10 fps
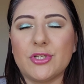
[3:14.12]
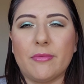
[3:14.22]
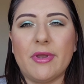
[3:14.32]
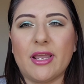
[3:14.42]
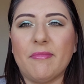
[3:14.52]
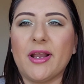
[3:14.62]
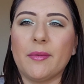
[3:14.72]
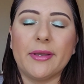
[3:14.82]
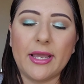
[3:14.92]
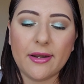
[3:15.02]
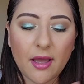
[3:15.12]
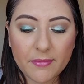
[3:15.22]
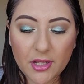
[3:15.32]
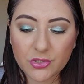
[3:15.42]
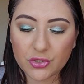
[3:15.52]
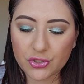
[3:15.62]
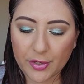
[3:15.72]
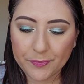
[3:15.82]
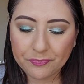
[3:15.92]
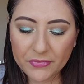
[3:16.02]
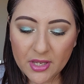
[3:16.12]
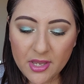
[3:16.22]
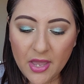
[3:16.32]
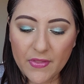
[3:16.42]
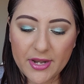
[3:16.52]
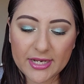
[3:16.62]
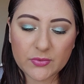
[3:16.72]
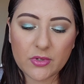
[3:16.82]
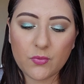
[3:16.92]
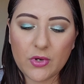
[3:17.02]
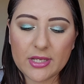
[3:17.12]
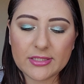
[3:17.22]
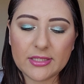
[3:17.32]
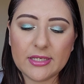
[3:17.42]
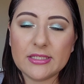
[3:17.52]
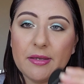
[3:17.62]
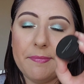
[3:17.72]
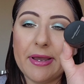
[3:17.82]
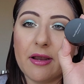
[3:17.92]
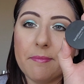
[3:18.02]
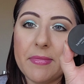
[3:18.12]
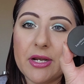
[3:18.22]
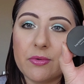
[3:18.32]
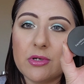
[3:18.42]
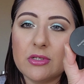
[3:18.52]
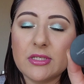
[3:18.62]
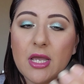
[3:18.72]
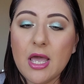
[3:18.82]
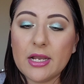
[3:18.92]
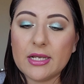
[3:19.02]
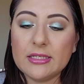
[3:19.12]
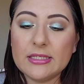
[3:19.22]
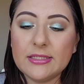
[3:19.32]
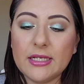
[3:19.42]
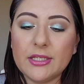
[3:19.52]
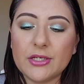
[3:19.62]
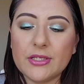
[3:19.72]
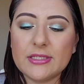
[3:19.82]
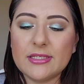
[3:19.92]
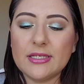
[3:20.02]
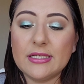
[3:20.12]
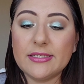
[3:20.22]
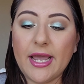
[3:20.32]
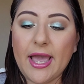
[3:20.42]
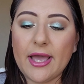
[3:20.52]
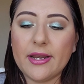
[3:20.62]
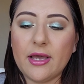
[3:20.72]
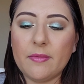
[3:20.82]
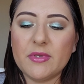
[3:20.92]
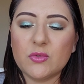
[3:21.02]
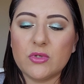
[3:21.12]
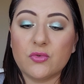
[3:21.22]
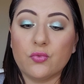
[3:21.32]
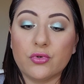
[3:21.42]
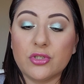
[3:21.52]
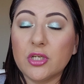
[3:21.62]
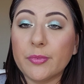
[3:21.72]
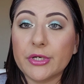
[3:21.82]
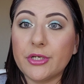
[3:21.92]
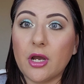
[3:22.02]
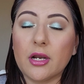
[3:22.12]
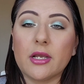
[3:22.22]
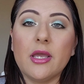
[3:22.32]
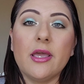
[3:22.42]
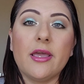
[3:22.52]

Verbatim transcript: start making makeup again. I'm not too sure. The next one was this Bare Minerals Concealer. This is in tan. Um, this was super dark.